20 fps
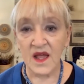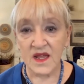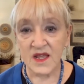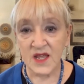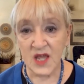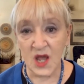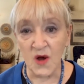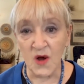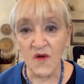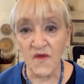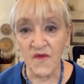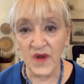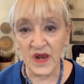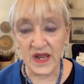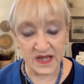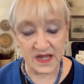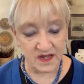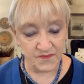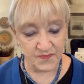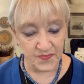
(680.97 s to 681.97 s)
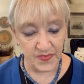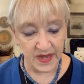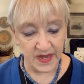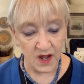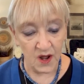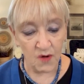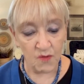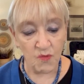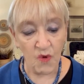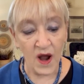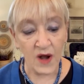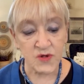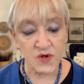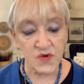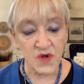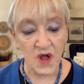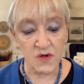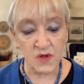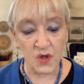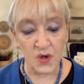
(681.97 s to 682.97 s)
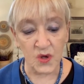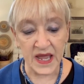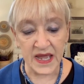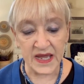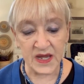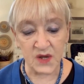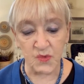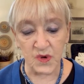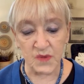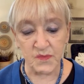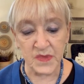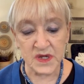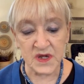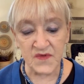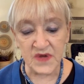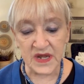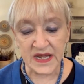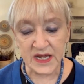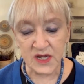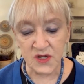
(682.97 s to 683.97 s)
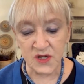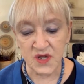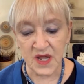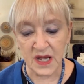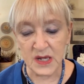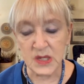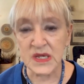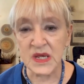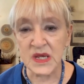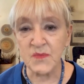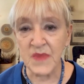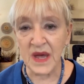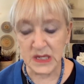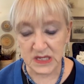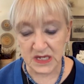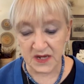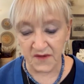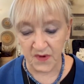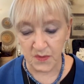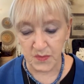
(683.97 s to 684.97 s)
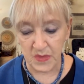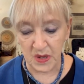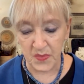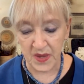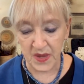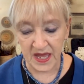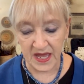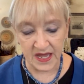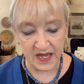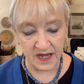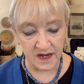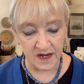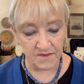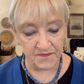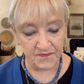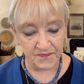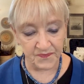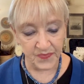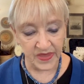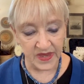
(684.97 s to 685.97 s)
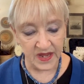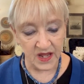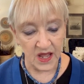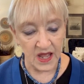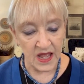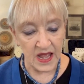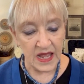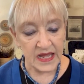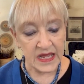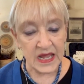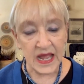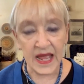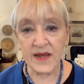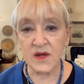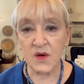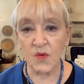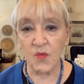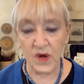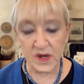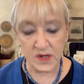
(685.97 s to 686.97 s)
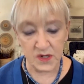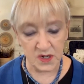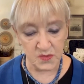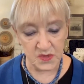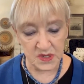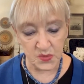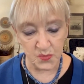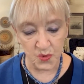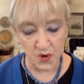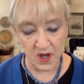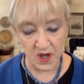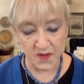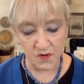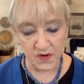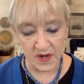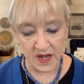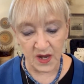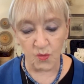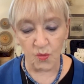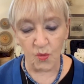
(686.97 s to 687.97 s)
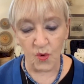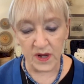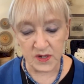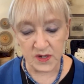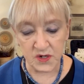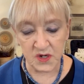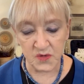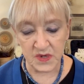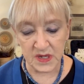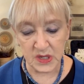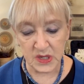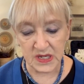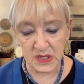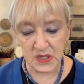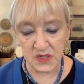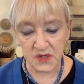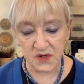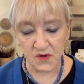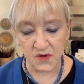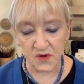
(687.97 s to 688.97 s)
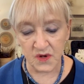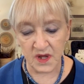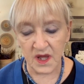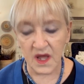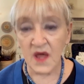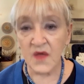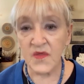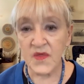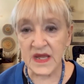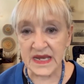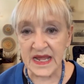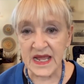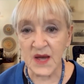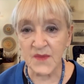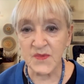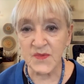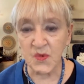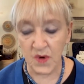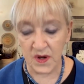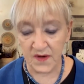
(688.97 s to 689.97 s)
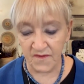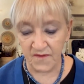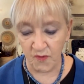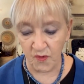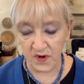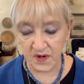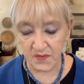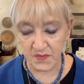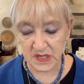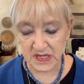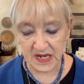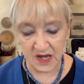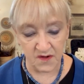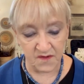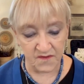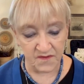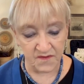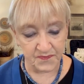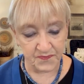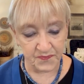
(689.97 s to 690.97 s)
Carefully, Roger Knucklehead removed each Tussie Mussie from a peg. He handed one to his brother and one to his sister, then kept one for himself.